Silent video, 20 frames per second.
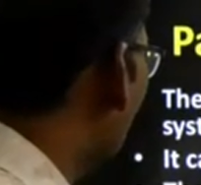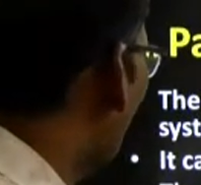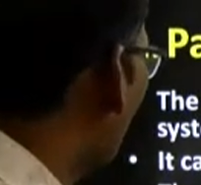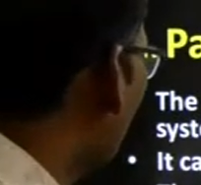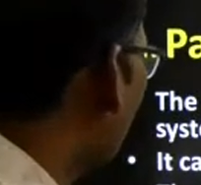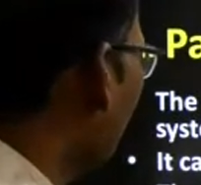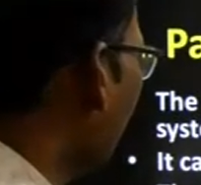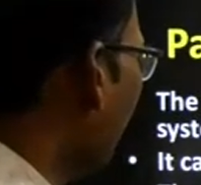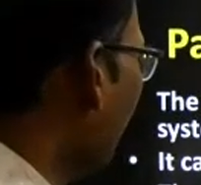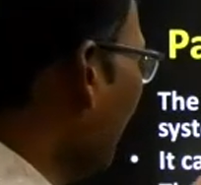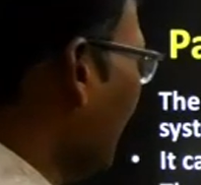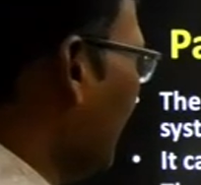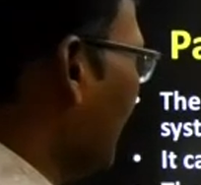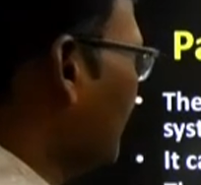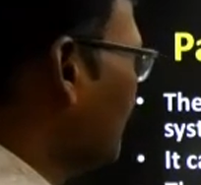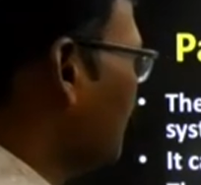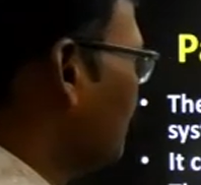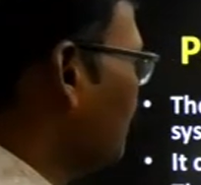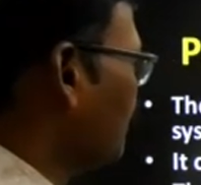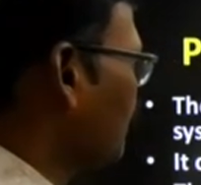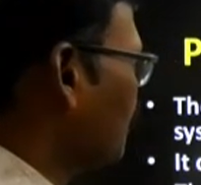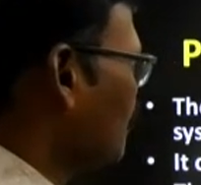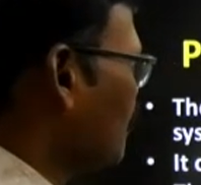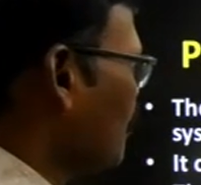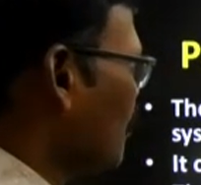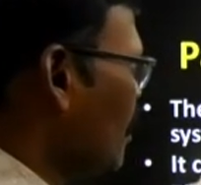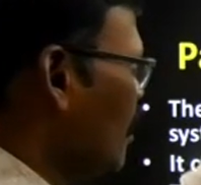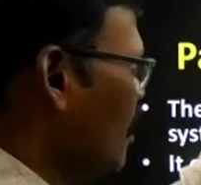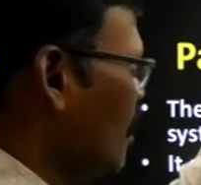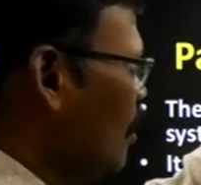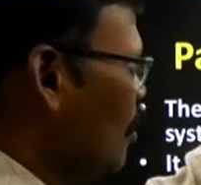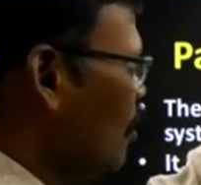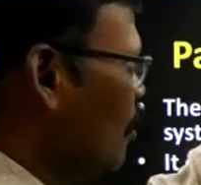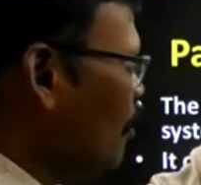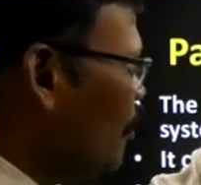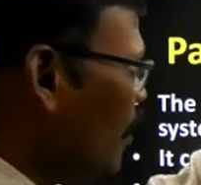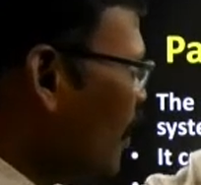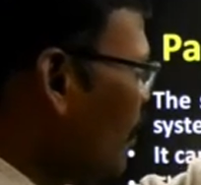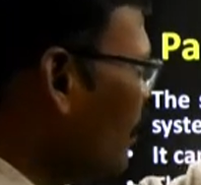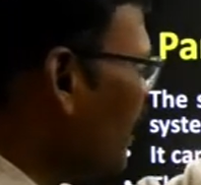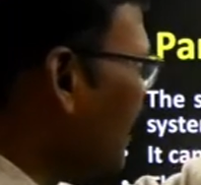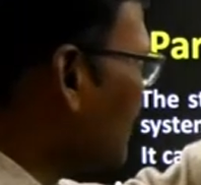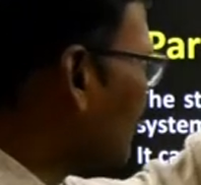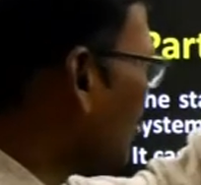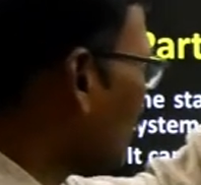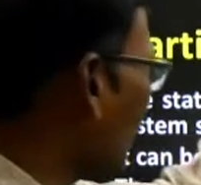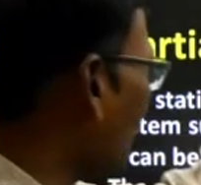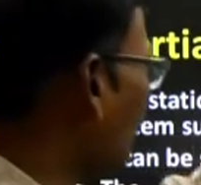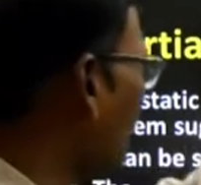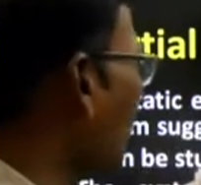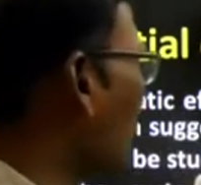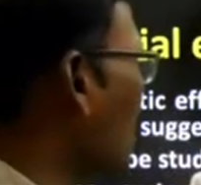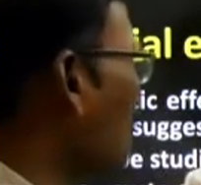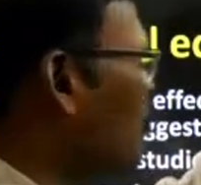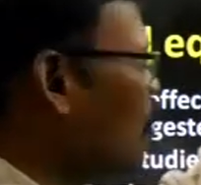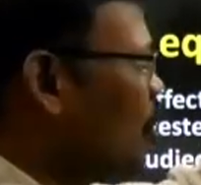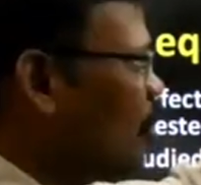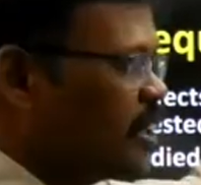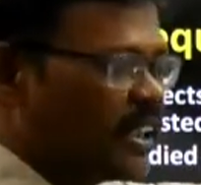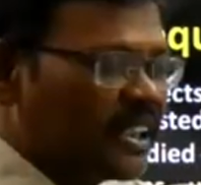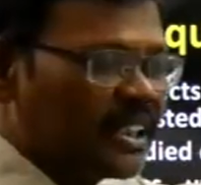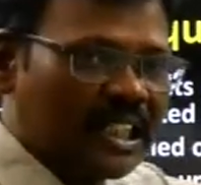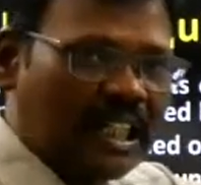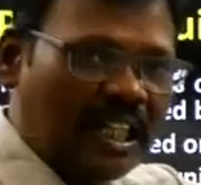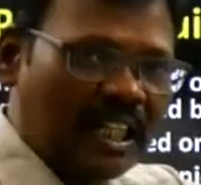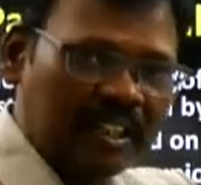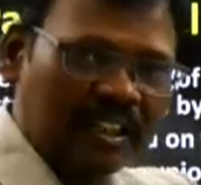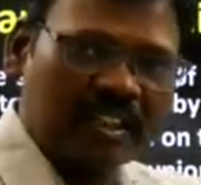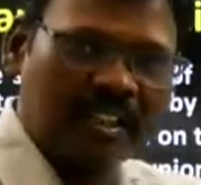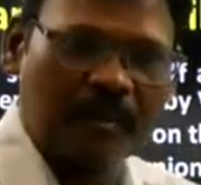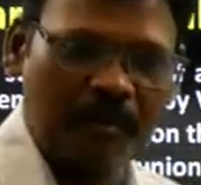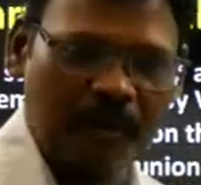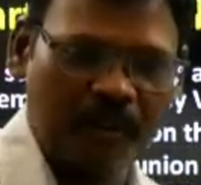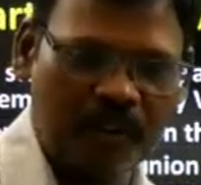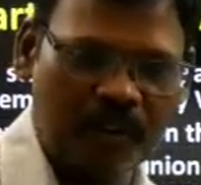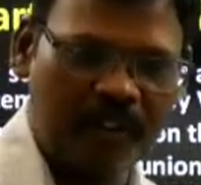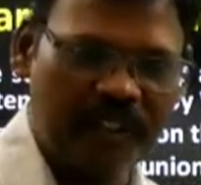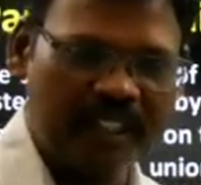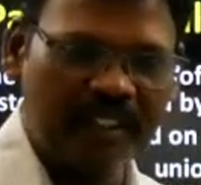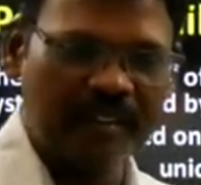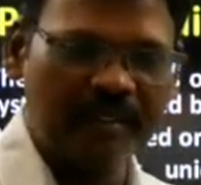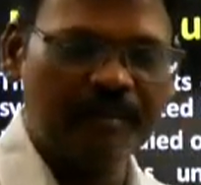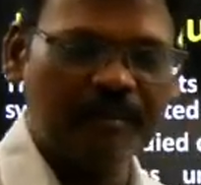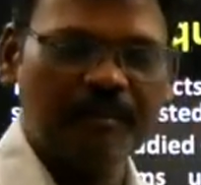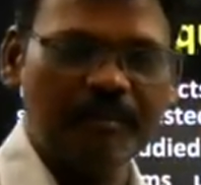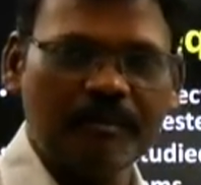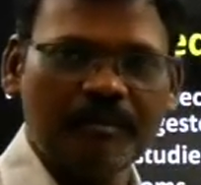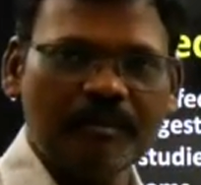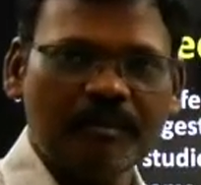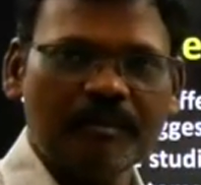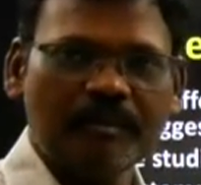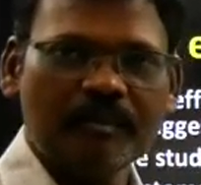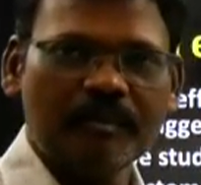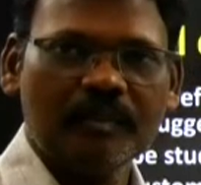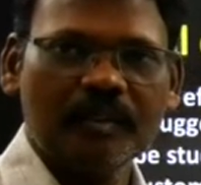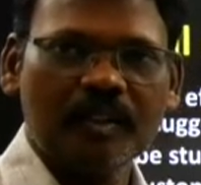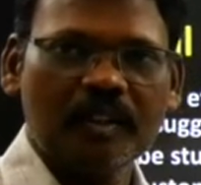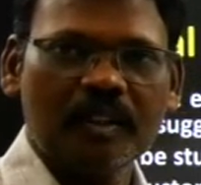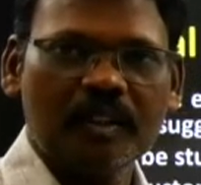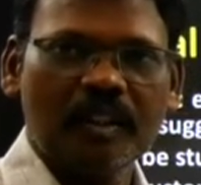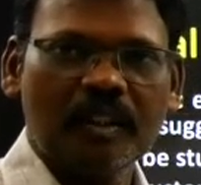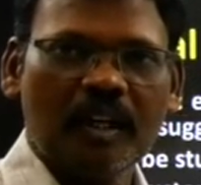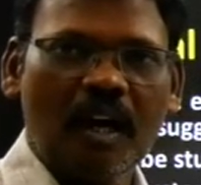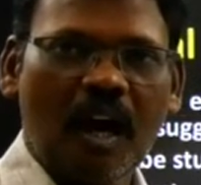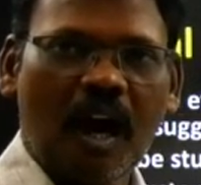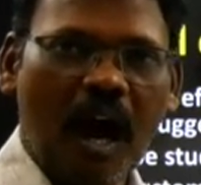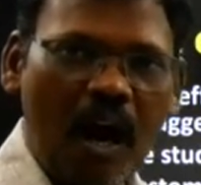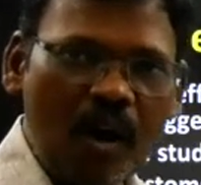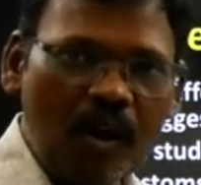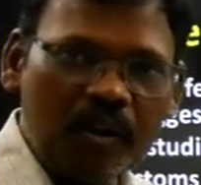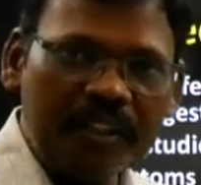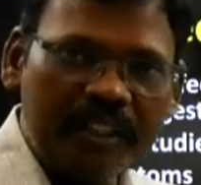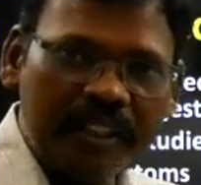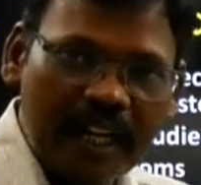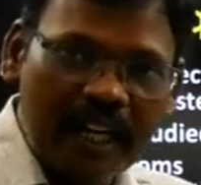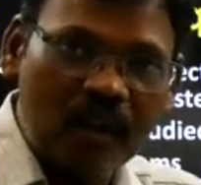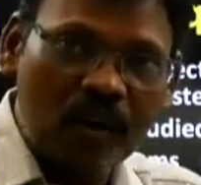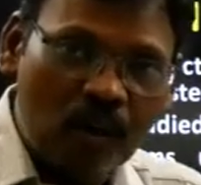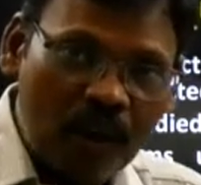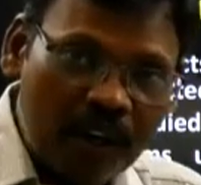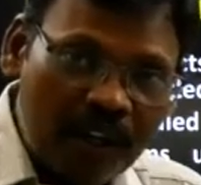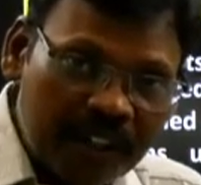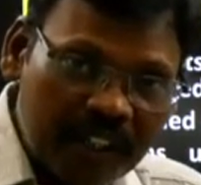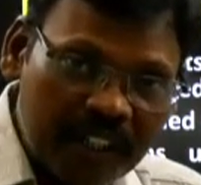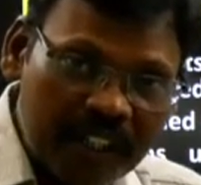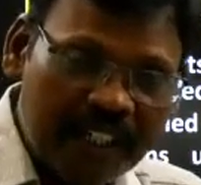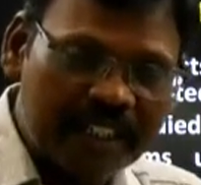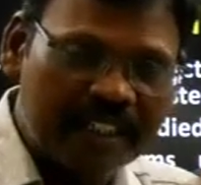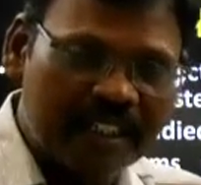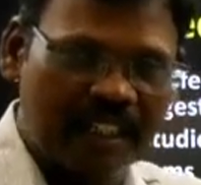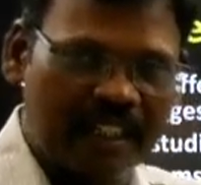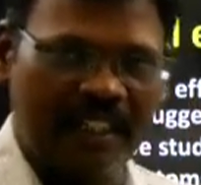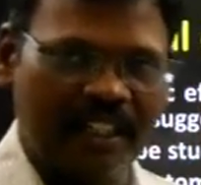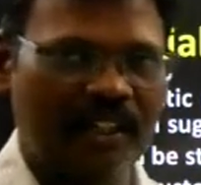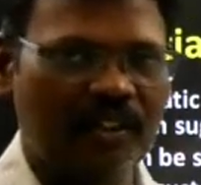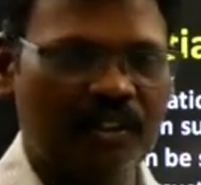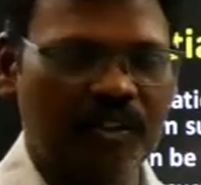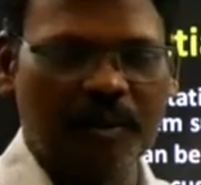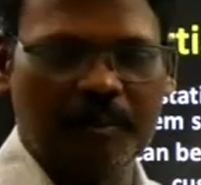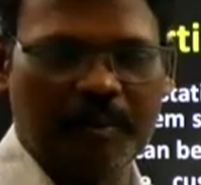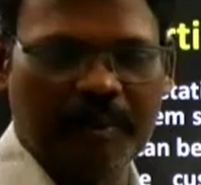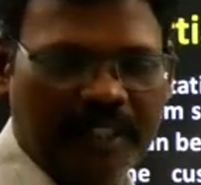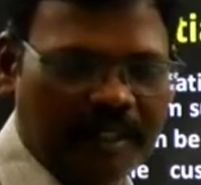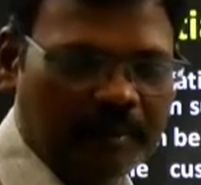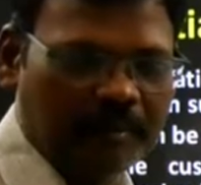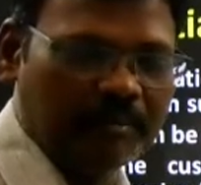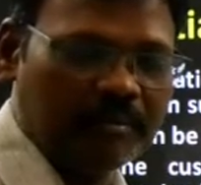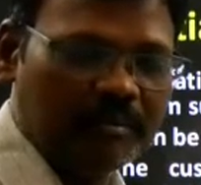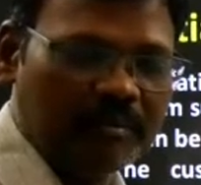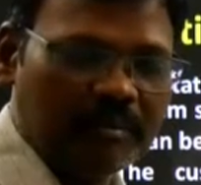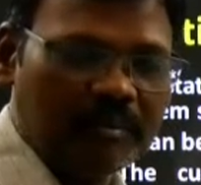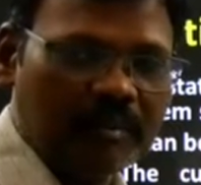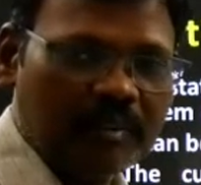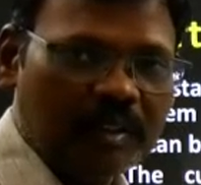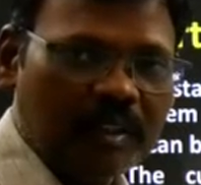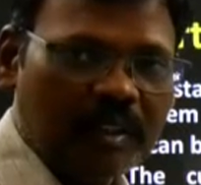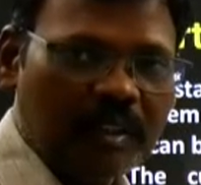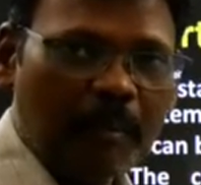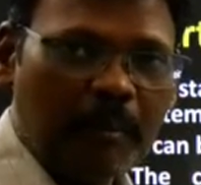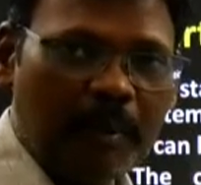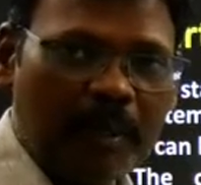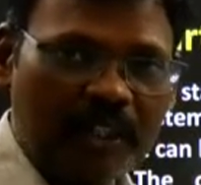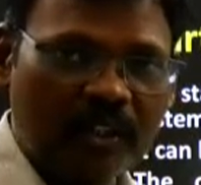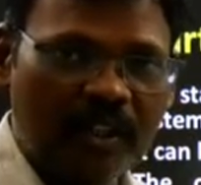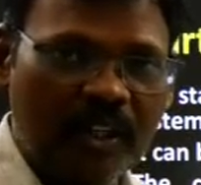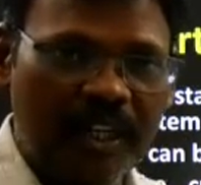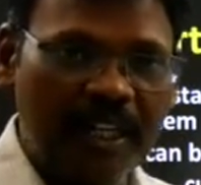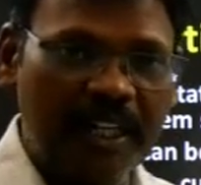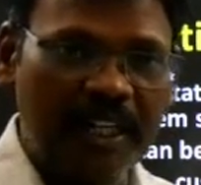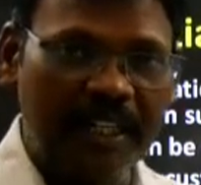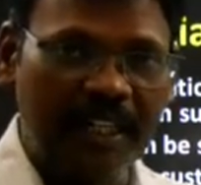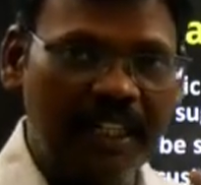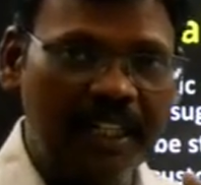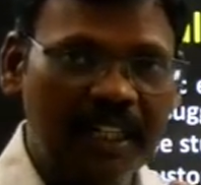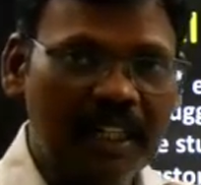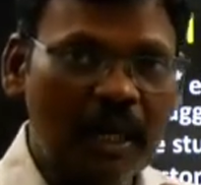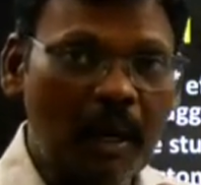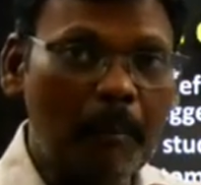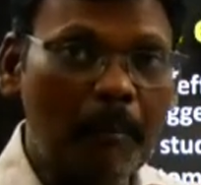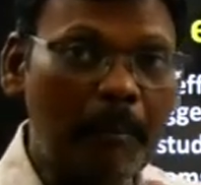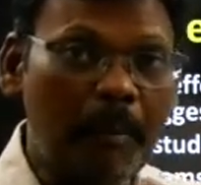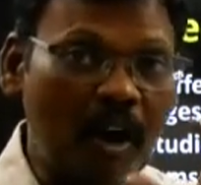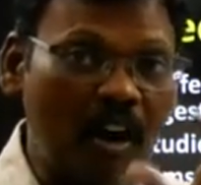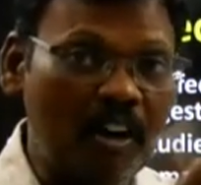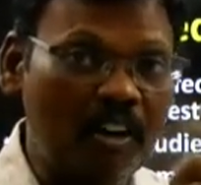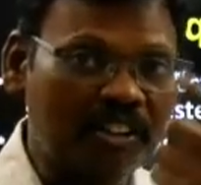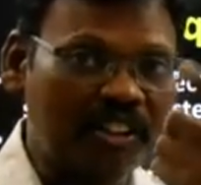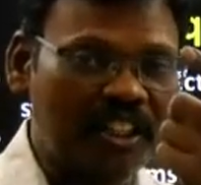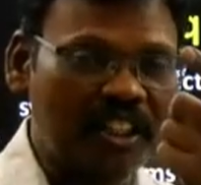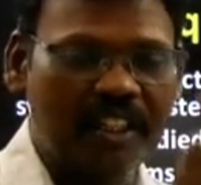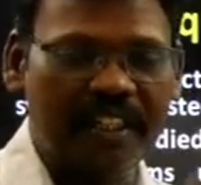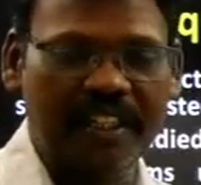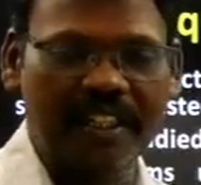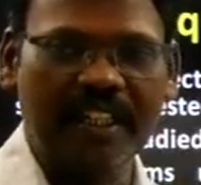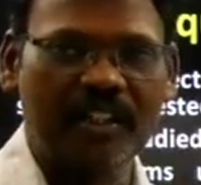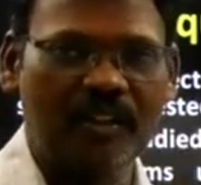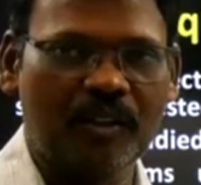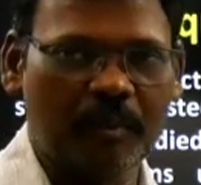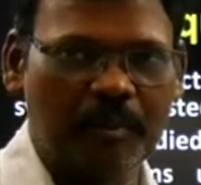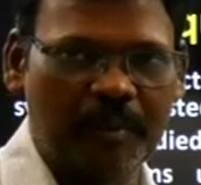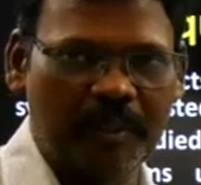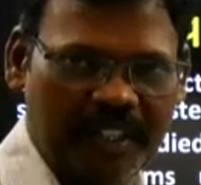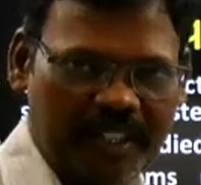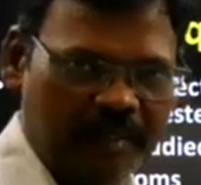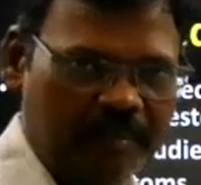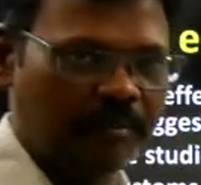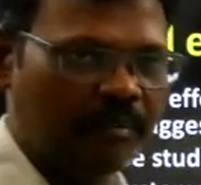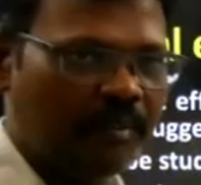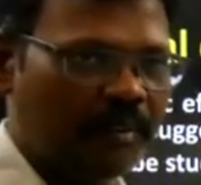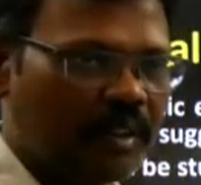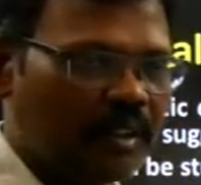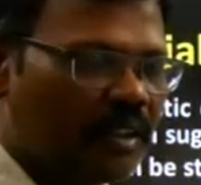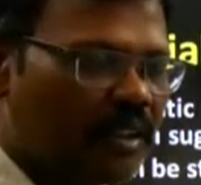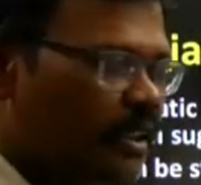Okay, here, when we are talking about this custom union, how they are going to get the equilibrium, particularly partial equilibrium.